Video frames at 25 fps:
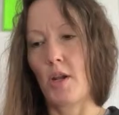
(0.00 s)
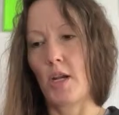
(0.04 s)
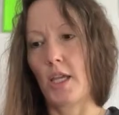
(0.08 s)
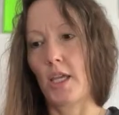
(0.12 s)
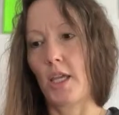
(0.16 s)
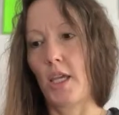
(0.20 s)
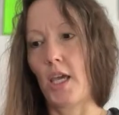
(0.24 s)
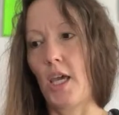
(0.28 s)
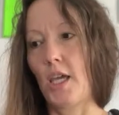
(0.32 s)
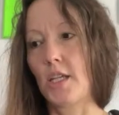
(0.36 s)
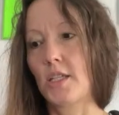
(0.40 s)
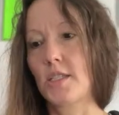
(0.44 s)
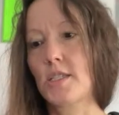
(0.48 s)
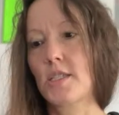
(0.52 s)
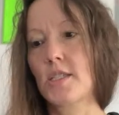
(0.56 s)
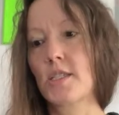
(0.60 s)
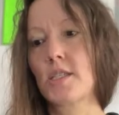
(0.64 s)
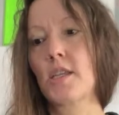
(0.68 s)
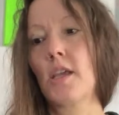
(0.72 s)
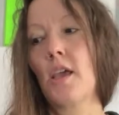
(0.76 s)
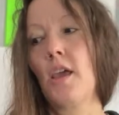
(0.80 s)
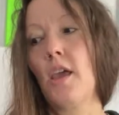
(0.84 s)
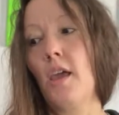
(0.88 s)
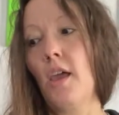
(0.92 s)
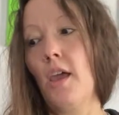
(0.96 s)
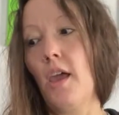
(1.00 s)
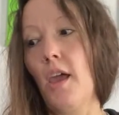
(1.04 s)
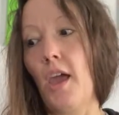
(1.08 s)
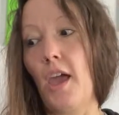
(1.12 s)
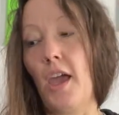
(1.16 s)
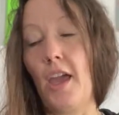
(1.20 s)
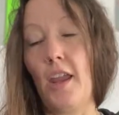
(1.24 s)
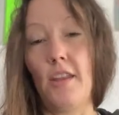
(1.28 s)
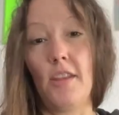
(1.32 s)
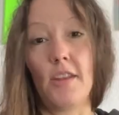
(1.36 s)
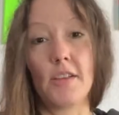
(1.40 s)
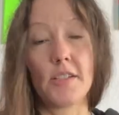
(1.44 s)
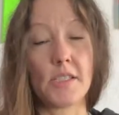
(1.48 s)
to get,
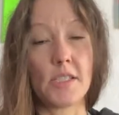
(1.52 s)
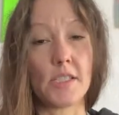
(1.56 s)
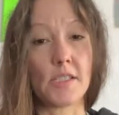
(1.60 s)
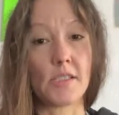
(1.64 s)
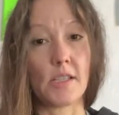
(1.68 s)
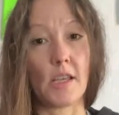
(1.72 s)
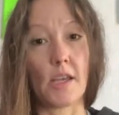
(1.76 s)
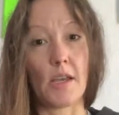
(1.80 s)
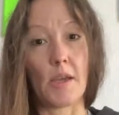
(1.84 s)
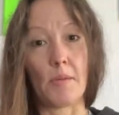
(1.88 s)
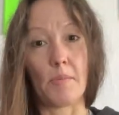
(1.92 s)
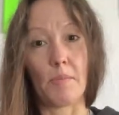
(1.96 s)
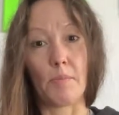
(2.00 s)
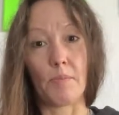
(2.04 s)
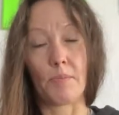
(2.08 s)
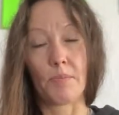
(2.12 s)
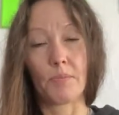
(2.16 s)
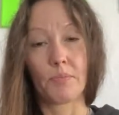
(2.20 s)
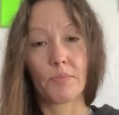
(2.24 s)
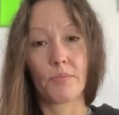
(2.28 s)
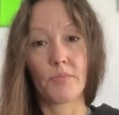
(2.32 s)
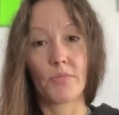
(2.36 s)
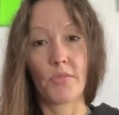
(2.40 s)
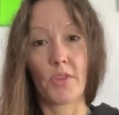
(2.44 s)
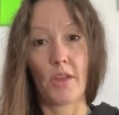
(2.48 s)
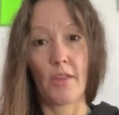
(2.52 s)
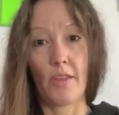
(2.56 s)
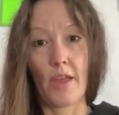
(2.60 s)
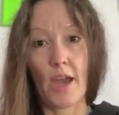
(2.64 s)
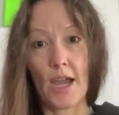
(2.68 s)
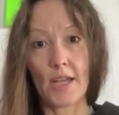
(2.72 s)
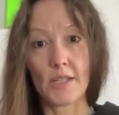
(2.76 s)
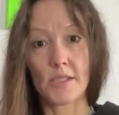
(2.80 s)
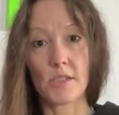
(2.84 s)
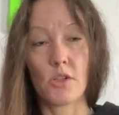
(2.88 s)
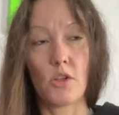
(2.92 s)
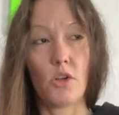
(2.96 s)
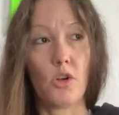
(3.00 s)
and this is the
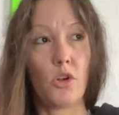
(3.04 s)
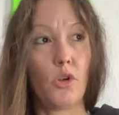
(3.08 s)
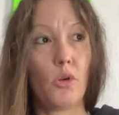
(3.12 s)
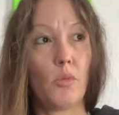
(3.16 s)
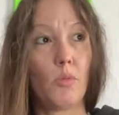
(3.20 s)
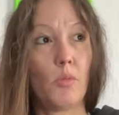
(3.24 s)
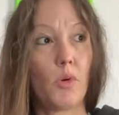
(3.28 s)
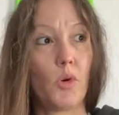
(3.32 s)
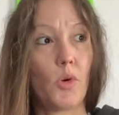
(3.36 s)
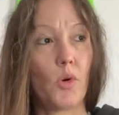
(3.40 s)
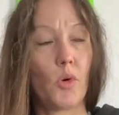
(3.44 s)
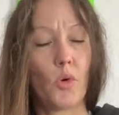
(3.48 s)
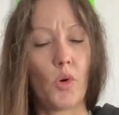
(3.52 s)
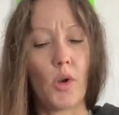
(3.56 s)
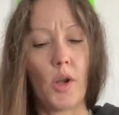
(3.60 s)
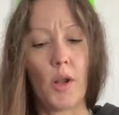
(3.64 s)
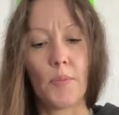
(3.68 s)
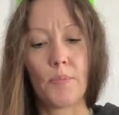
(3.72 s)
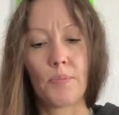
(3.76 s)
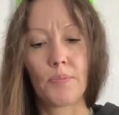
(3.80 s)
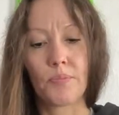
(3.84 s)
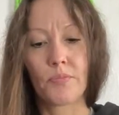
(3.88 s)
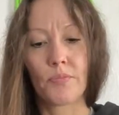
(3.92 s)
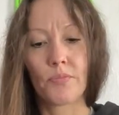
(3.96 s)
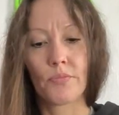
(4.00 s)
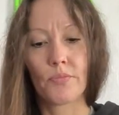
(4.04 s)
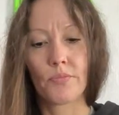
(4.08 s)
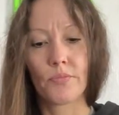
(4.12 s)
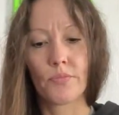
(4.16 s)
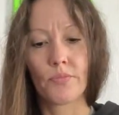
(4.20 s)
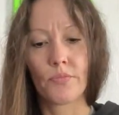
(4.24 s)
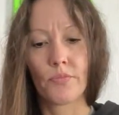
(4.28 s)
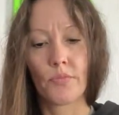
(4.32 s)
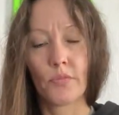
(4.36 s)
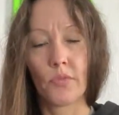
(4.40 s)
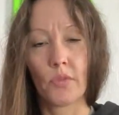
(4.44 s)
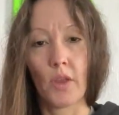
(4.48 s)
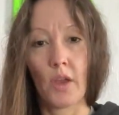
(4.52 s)
last new moon
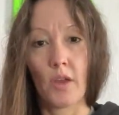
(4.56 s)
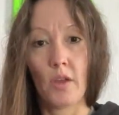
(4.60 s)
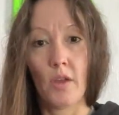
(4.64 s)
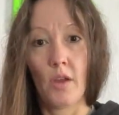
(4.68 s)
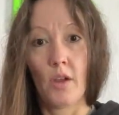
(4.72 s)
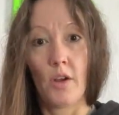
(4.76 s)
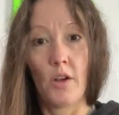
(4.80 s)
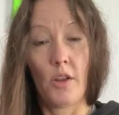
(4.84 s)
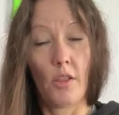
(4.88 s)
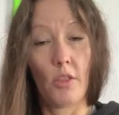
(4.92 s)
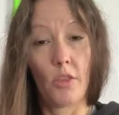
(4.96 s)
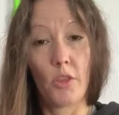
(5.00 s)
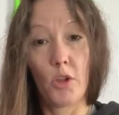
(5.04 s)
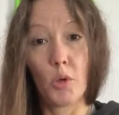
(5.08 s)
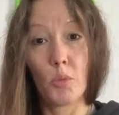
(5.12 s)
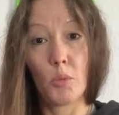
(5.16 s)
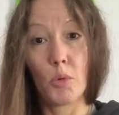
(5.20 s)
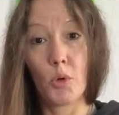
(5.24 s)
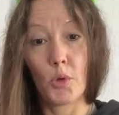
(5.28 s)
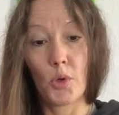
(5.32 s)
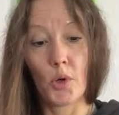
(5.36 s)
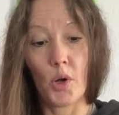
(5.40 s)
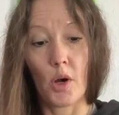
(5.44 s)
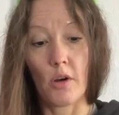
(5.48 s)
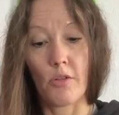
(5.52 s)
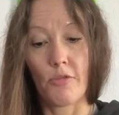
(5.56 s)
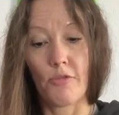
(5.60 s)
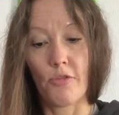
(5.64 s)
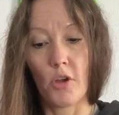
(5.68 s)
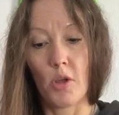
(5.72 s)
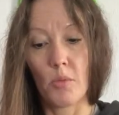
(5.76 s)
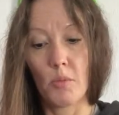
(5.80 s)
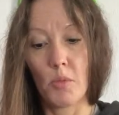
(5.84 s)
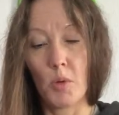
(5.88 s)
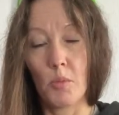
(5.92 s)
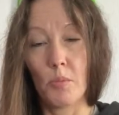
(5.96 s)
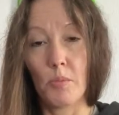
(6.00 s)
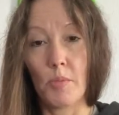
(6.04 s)
or
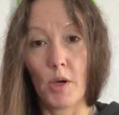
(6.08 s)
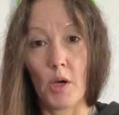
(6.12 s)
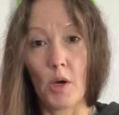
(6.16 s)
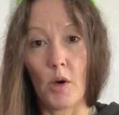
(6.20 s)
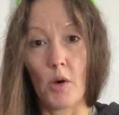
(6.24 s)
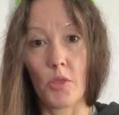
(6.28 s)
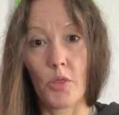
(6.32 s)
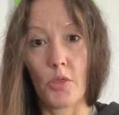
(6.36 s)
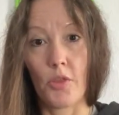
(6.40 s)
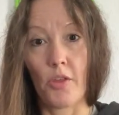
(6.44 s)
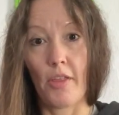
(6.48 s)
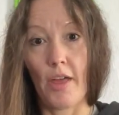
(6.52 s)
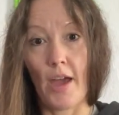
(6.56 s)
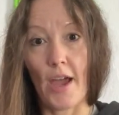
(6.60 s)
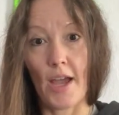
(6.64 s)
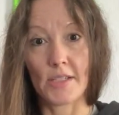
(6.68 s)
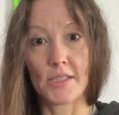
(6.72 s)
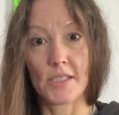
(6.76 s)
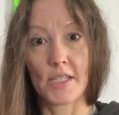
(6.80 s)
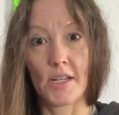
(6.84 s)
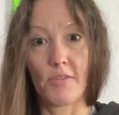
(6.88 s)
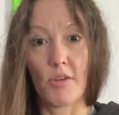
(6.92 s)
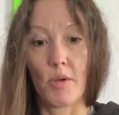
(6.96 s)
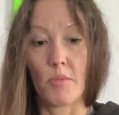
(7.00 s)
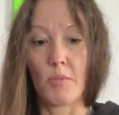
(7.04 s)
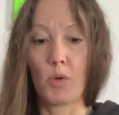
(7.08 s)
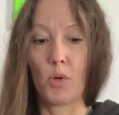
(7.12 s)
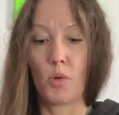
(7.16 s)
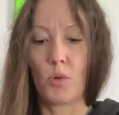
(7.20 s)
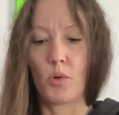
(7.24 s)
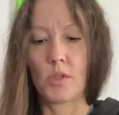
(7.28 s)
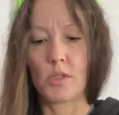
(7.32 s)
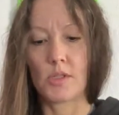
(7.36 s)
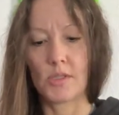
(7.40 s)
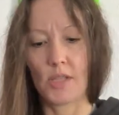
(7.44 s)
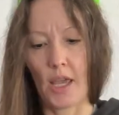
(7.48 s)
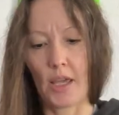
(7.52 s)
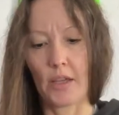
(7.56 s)
full moon, both, the last of a
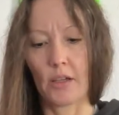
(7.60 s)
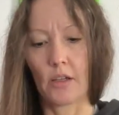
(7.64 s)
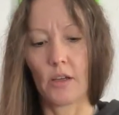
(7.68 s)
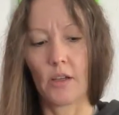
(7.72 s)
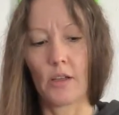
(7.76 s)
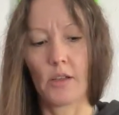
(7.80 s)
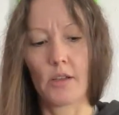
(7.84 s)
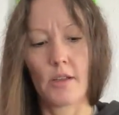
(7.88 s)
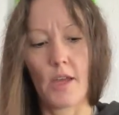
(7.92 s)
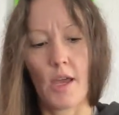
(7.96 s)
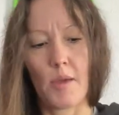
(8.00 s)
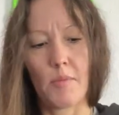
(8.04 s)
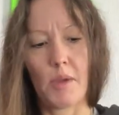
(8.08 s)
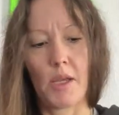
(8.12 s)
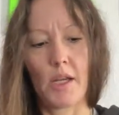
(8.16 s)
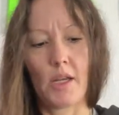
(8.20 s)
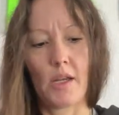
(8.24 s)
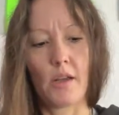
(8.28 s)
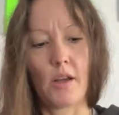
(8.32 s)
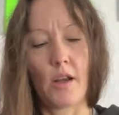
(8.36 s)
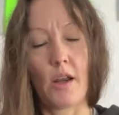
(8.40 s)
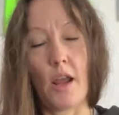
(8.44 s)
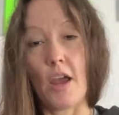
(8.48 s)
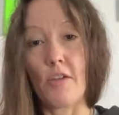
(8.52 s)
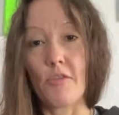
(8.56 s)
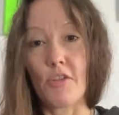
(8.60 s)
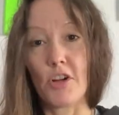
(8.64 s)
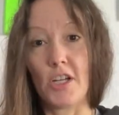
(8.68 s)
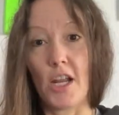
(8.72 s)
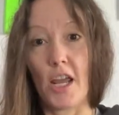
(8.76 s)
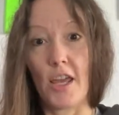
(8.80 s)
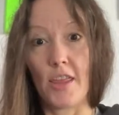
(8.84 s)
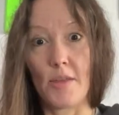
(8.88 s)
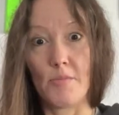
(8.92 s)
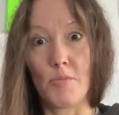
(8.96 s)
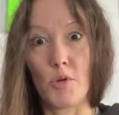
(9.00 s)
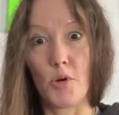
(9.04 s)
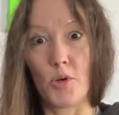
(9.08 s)
moon cycle. I mean, every
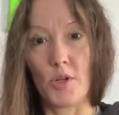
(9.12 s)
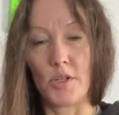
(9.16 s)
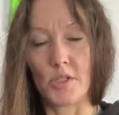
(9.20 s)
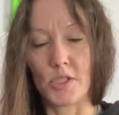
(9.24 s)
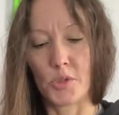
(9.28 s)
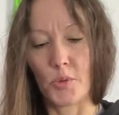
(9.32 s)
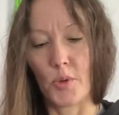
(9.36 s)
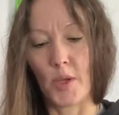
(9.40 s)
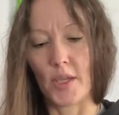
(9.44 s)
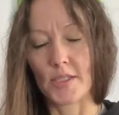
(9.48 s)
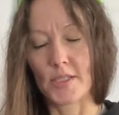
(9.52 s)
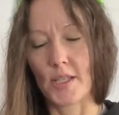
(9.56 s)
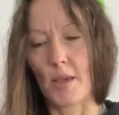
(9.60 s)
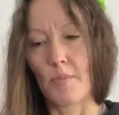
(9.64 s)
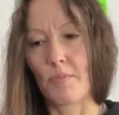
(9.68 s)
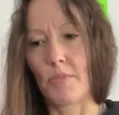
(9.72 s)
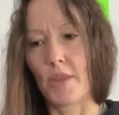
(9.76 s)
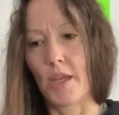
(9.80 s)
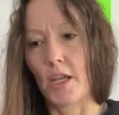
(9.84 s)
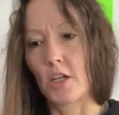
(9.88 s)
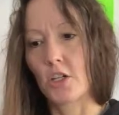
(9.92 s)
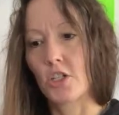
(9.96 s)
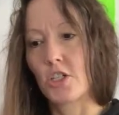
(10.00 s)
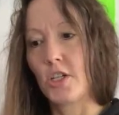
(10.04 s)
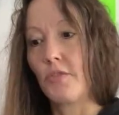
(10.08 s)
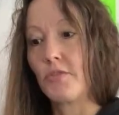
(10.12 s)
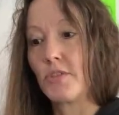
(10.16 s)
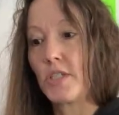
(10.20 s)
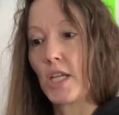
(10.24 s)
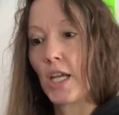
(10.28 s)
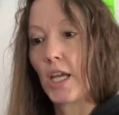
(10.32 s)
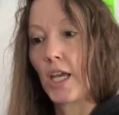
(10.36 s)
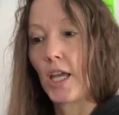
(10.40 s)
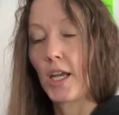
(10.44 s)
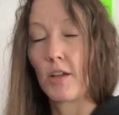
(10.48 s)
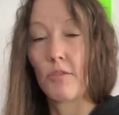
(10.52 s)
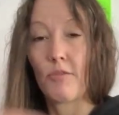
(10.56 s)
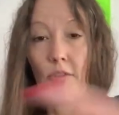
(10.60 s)
day the moon is doing something, shifting
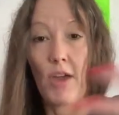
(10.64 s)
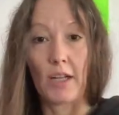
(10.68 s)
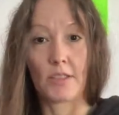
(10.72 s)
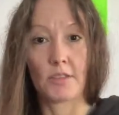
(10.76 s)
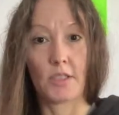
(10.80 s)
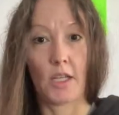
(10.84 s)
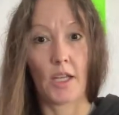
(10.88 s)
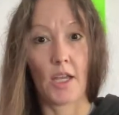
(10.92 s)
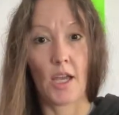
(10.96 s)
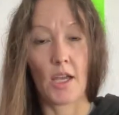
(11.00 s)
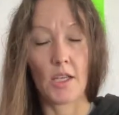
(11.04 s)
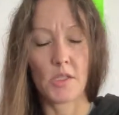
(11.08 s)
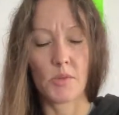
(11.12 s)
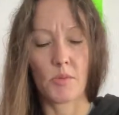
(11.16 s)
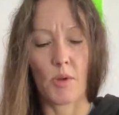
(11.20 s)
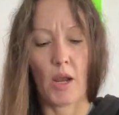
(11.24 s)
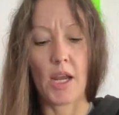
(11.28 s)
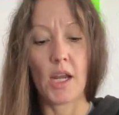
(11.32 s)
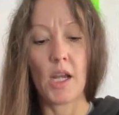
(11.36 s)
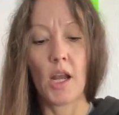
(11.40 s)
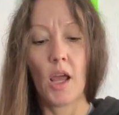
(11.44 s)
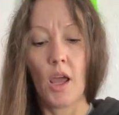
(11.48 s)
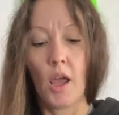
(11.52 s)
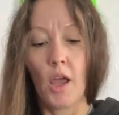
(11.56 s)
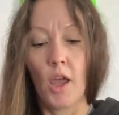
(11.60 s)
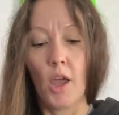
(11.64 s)
and affecting us, right?